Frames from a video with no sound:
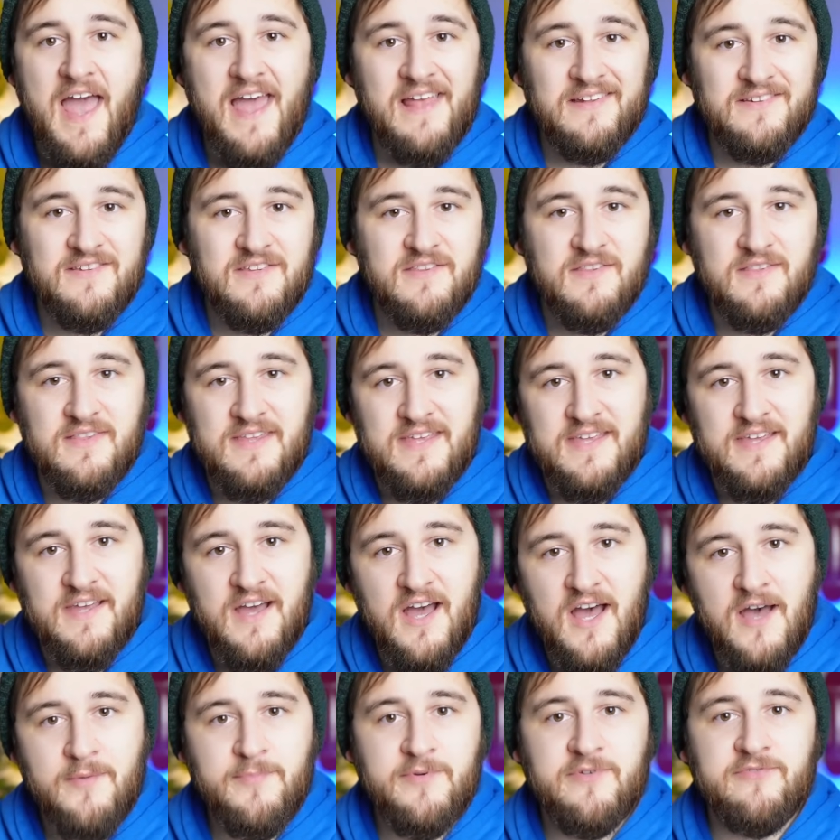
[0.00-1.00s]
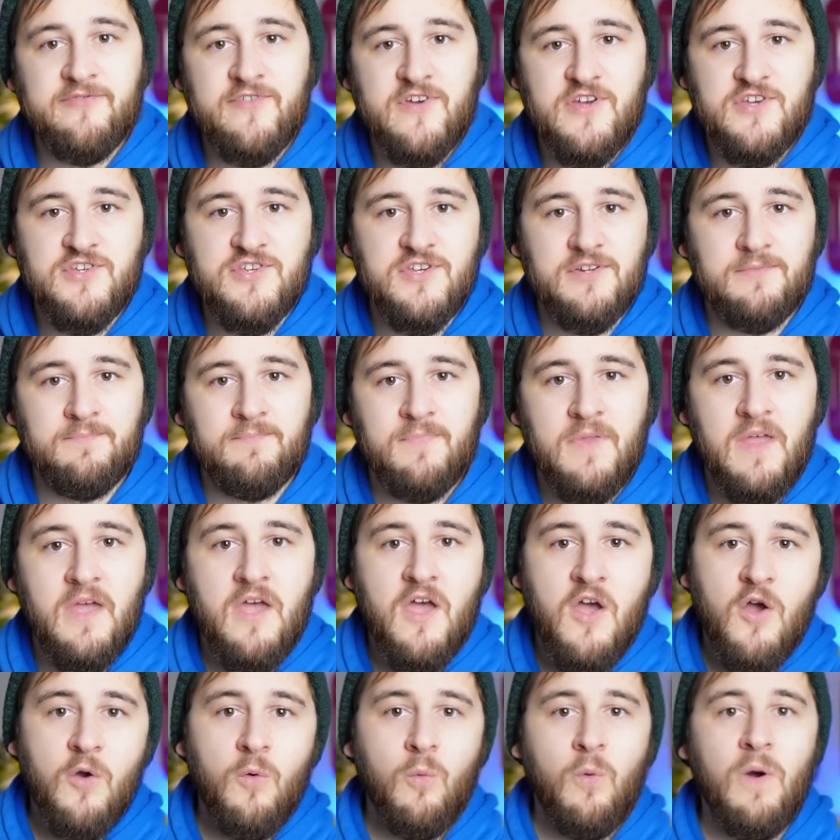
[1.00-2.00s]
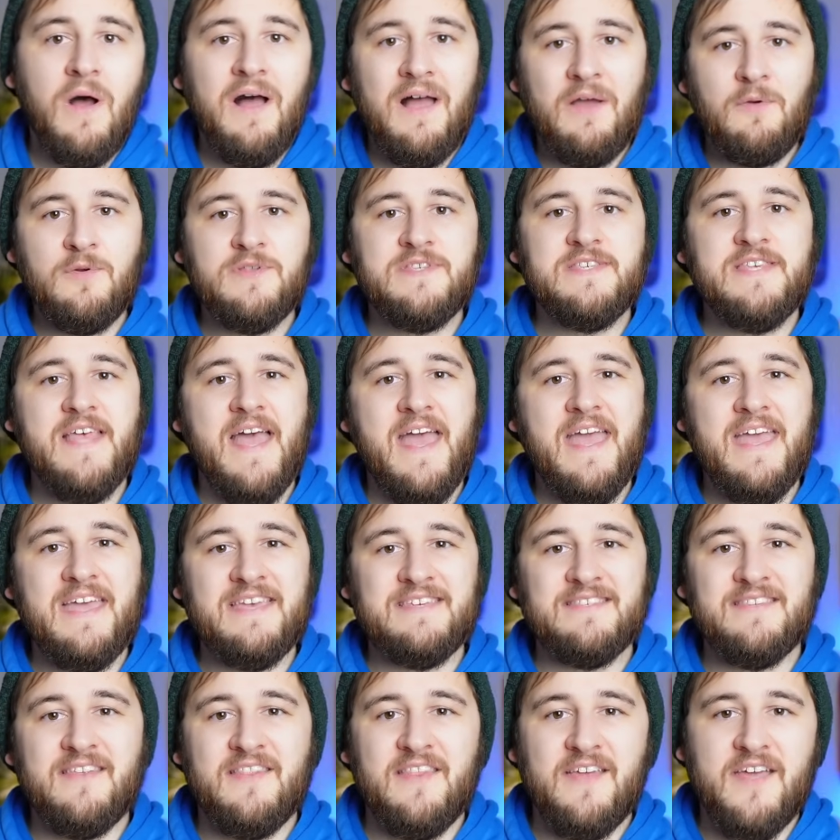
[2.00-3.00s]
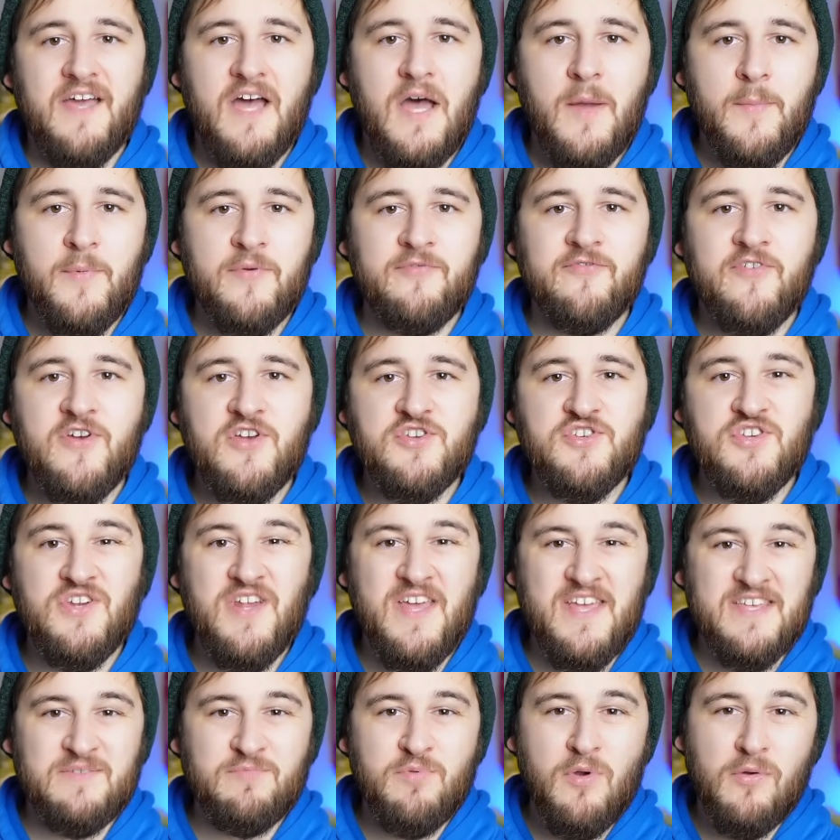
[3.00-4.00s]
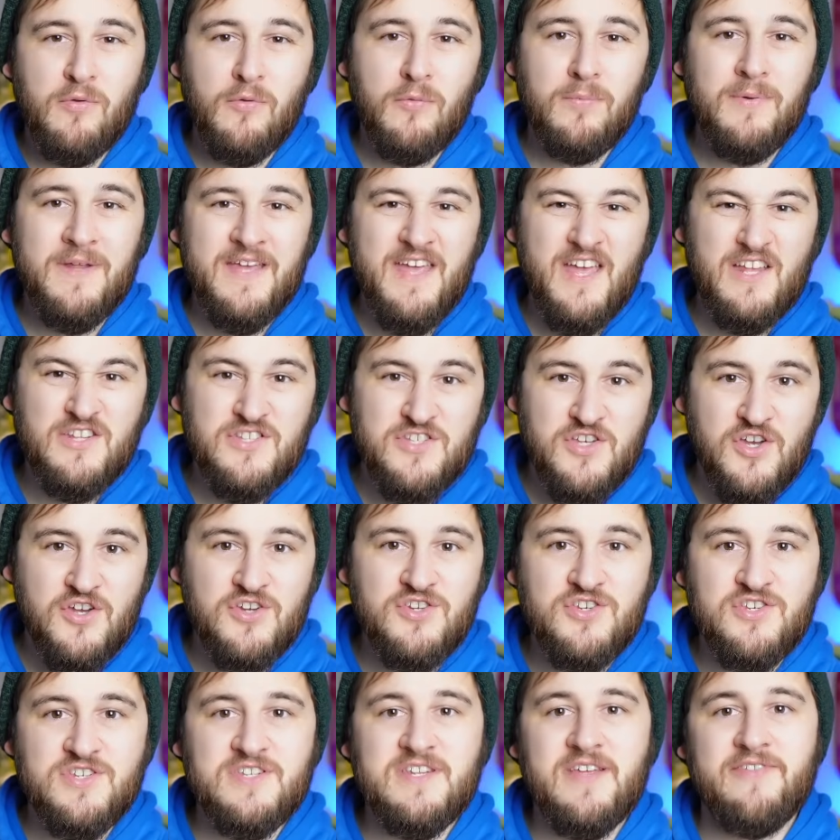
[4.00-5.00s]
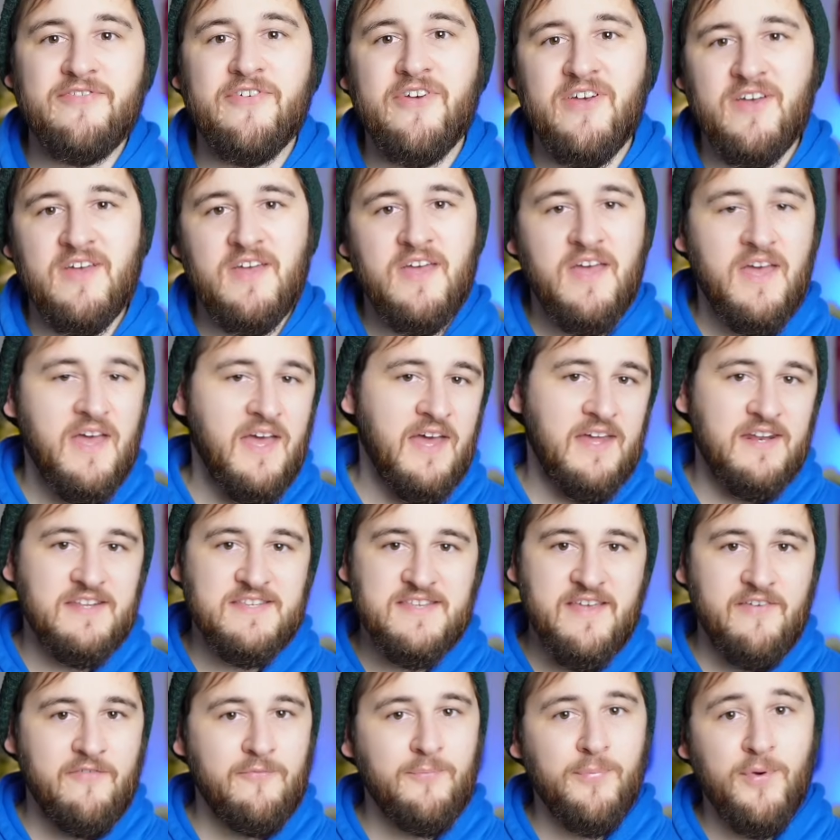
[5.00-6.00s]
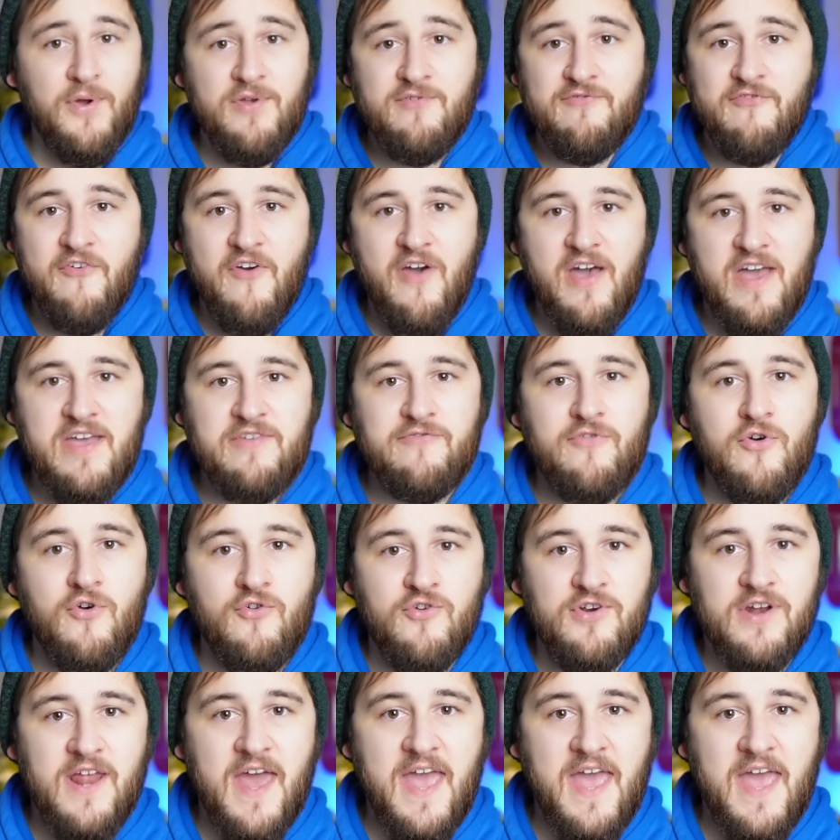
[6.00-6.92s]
and the carbon version. What I would say is that the carbon version is probably a touch stiffer at a 7.5 or an